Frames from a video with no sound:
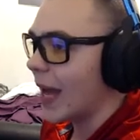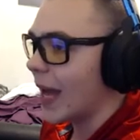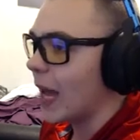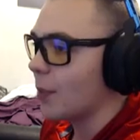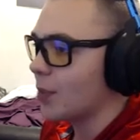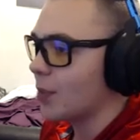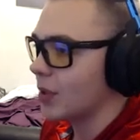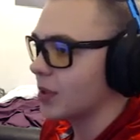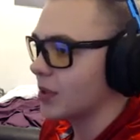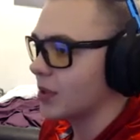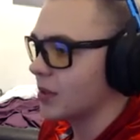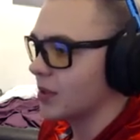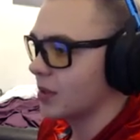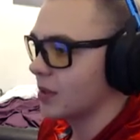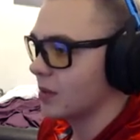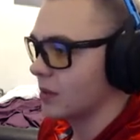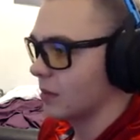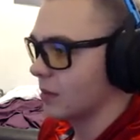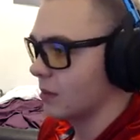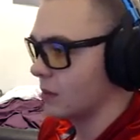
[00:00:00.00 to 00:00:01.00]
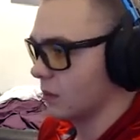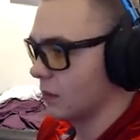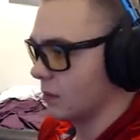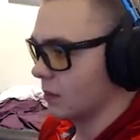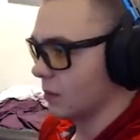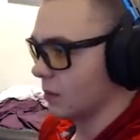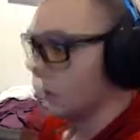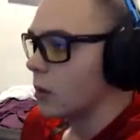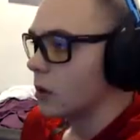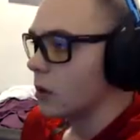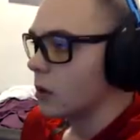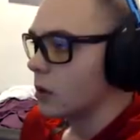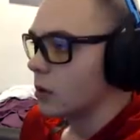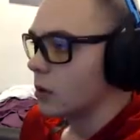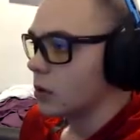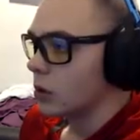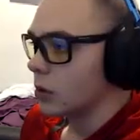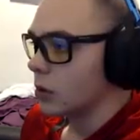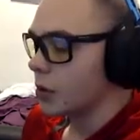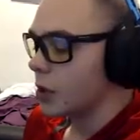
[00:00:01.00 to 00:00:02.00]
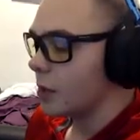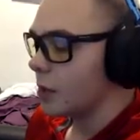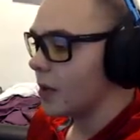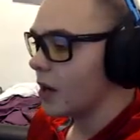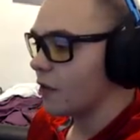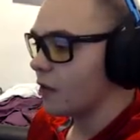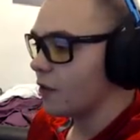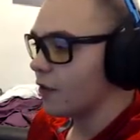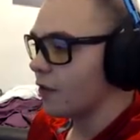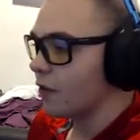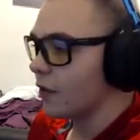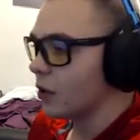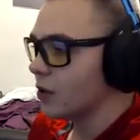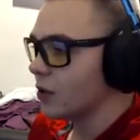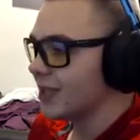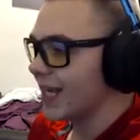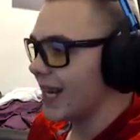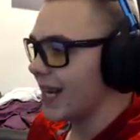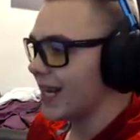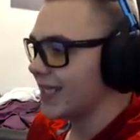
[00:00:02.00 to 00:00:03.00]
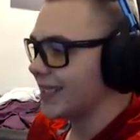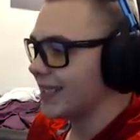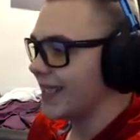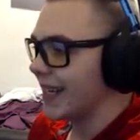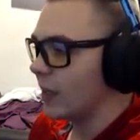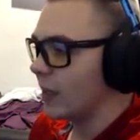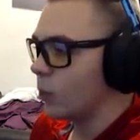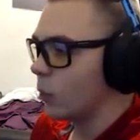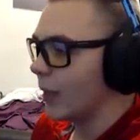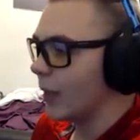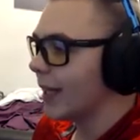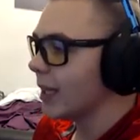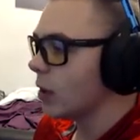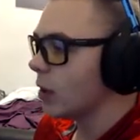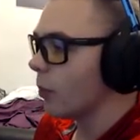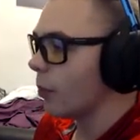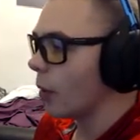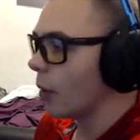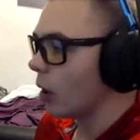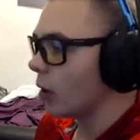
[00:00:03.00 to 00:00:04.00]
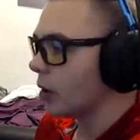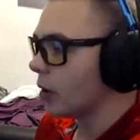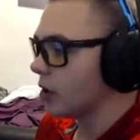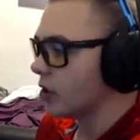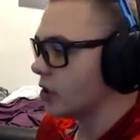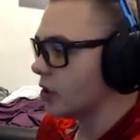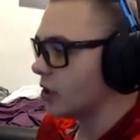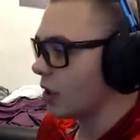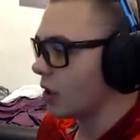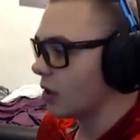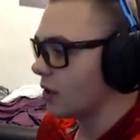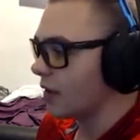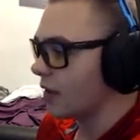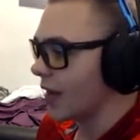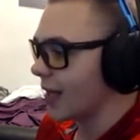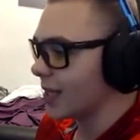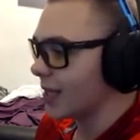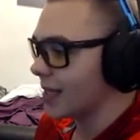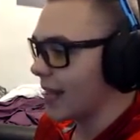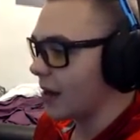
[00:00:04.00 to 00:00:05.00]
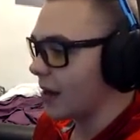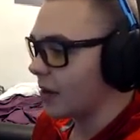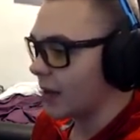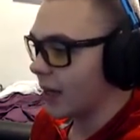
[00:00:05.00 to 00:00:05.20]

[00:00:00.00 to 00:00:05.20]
see what happens. So it's going to be a 1st and 10. We get the ball to start things